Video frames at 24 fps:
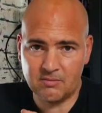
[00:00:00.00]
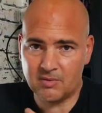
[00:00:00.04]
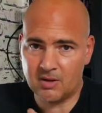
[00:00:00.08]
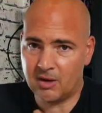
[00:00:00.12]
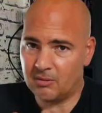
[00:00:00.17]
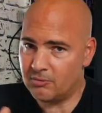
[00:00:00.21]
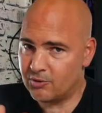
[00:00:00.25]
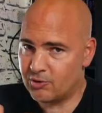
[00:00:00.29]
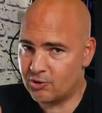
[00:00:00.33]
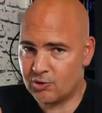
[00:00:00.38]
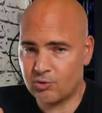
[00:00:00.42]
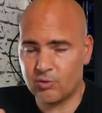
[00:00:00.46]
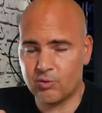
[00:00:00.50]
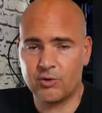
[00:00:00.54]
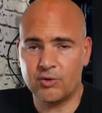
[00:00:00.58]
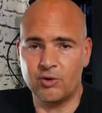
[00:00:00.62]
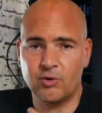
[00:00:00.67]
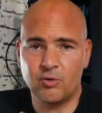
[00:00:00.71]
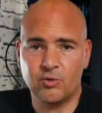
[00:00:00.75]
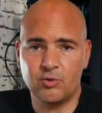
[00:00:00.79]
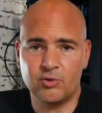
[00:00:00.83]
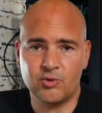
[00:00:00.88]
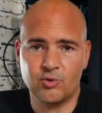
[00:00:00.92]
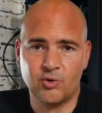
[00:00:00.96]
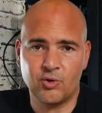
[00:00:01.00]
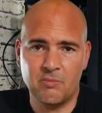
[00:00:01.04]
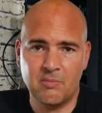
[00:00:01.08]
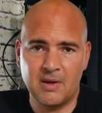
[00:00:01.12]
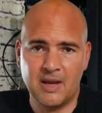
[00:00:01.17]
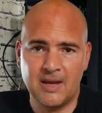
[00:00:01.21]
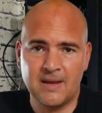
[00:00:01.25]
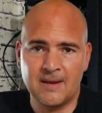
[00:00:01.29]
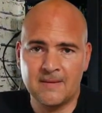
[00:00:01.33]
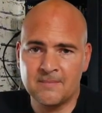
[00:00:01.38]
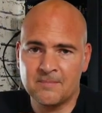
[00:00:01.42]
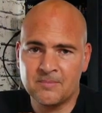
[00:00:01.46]
I'm sure you'll join
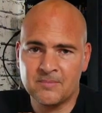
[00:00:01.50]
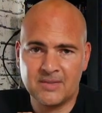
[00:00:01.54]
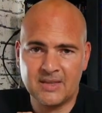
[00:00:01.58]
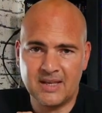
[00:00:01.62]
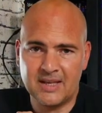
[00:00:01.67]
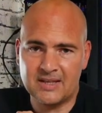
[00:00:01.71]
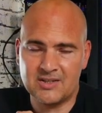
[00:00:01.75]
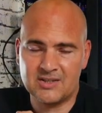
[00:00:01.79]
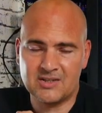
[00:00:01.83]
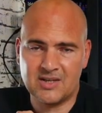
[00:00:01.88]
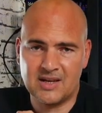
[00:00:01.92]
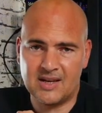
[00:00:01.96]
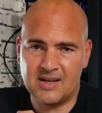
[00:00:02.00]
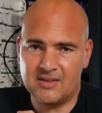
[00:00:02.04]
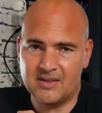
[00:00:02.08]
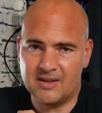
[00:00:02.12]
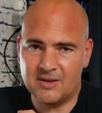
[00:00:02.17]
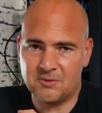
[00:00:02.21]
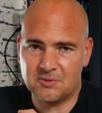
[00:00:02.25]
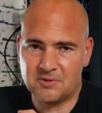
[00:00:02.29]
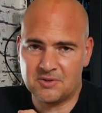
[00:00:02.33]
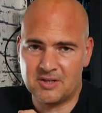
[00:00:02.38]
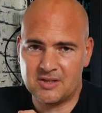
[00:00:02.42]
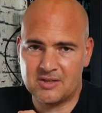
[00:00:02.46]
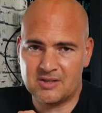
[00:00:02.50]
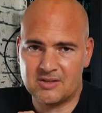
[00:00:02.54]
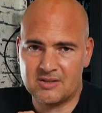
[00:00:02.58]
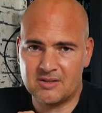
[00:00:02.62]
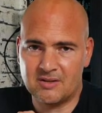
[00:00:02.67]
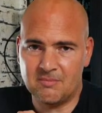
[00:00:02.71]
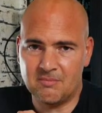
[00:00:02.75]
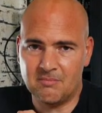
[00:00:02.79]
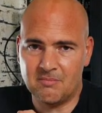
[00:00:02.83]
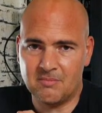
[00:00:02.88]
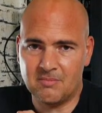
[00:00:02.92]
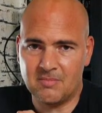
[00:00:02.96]
me in saying that your
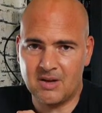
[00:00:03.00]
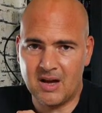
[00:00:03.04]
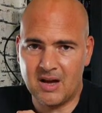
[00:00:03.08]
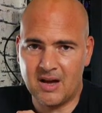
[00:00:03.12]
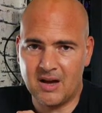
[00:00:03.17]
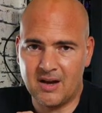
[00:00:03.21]
system